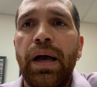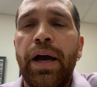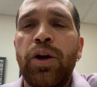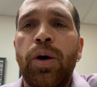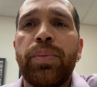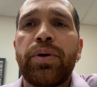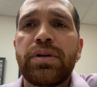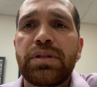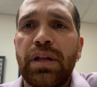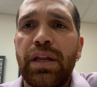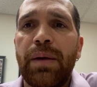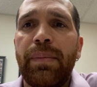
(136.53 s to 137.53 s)
I know
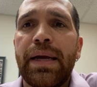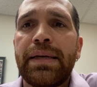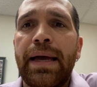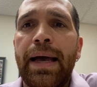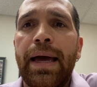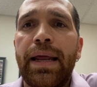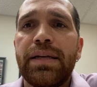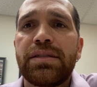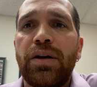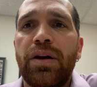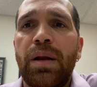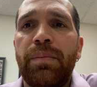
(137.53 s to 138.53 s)
personally my dad has
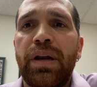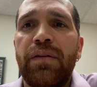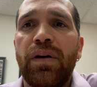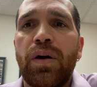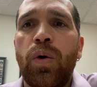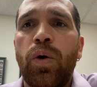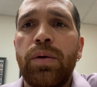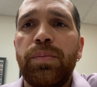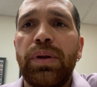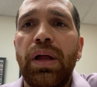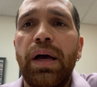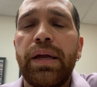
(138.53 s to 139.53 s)
started a bit of a corn
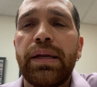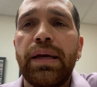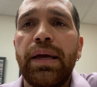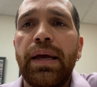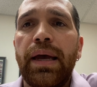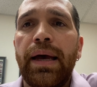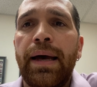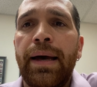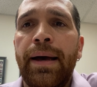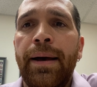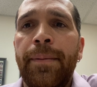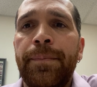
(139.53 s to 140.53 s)
plot.
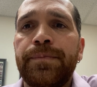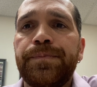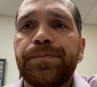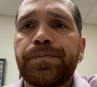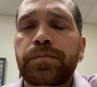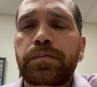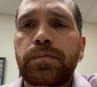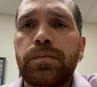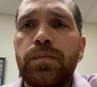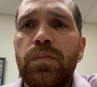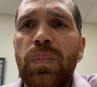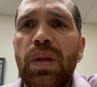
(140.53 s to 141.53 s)

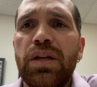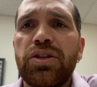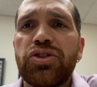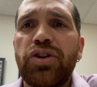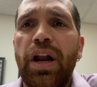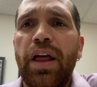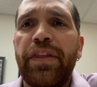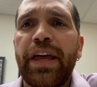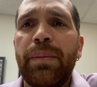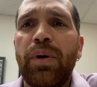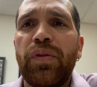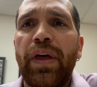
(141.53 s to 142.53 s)
Just trying to think
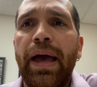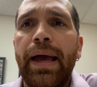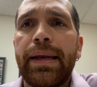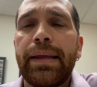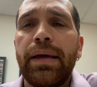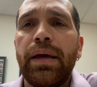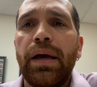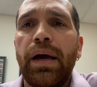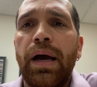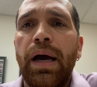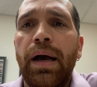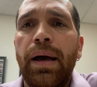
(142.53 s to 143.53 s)
about that.
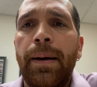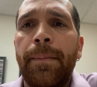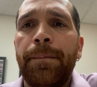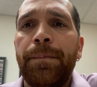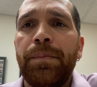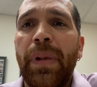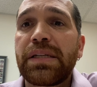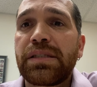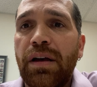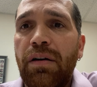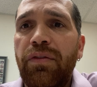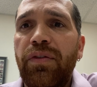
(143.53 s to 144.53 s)

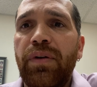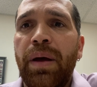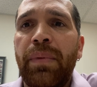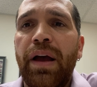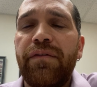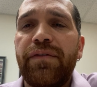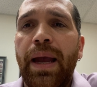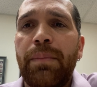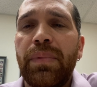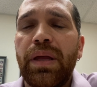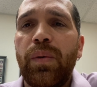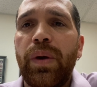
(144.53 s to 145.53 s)
Myself and my
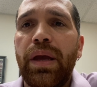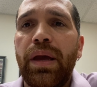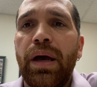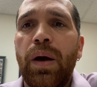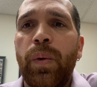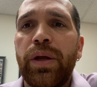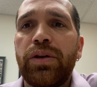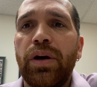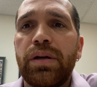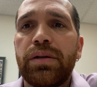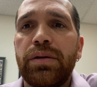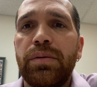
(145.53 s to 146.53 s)
family, we
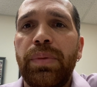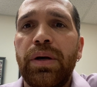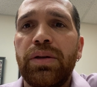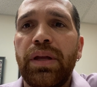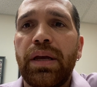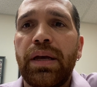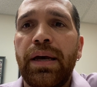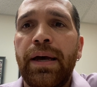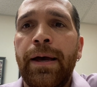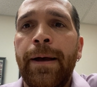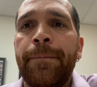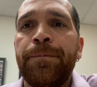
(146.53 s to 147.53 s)
took to building
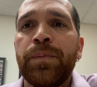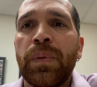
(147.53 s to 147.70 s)
a